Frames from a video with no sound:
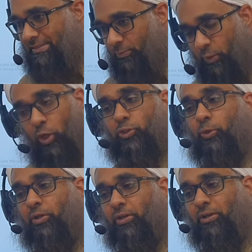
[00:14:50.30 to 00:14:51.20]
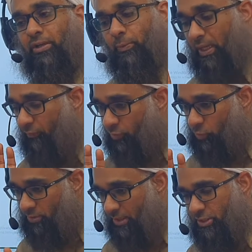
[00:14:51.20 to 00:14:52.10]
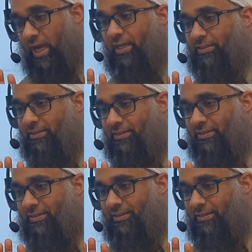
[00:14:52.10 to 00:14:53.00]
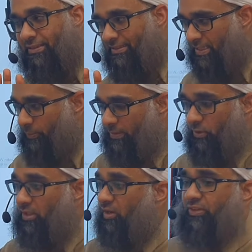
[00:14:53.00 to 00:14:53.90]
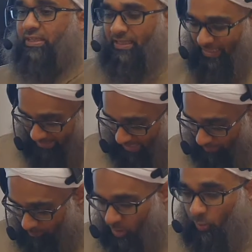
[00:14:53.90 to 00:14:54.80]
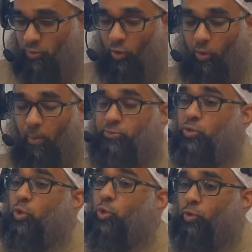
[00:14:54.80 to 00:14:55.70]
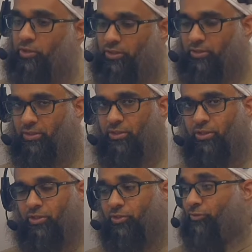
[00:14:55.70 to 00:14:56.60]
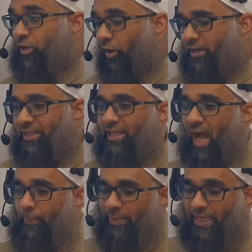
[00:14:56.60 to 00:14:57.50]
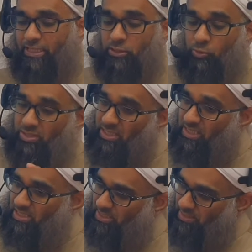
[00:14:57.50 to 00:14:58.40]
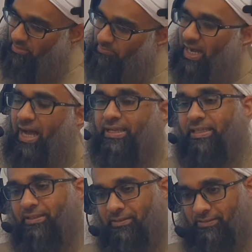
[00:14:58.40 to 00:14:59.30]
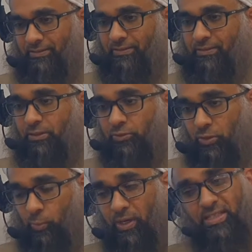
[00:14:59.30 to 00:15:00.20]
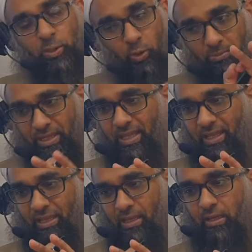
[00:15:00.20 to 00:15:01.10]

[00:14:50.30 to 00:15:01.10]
We're not sure. We have to do ijtihad. That's why it's called khafi. It's ambiguous or obscure. regarding application to these ma'ani. So the word has its own meaning.